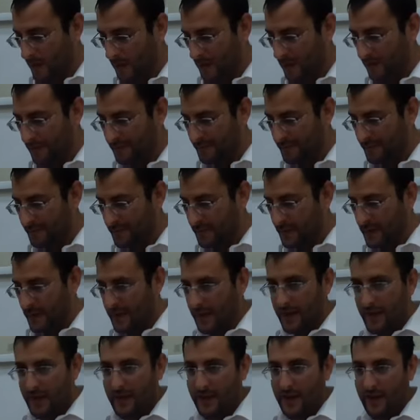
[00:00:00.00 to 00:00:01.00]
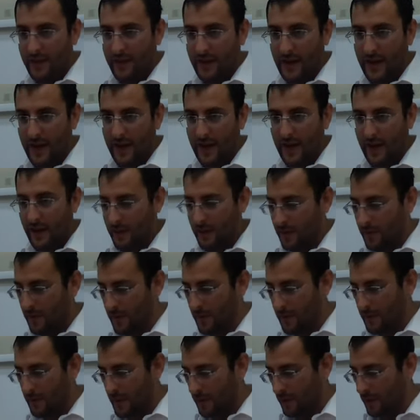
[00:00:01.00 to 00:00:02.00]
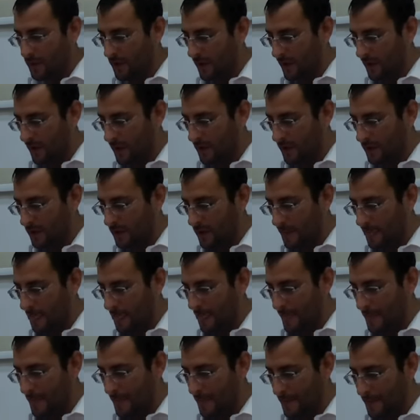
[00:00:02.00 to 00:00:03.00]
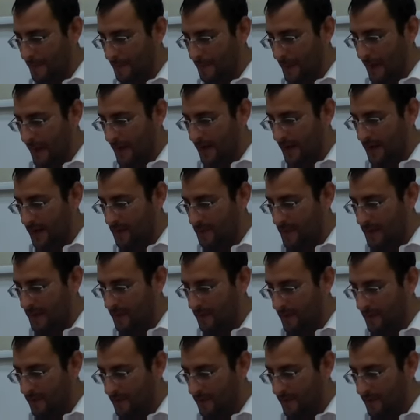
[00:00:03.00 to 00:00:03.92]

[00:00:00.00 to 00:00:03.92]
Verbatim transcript: Oh. So now we'll go a little bit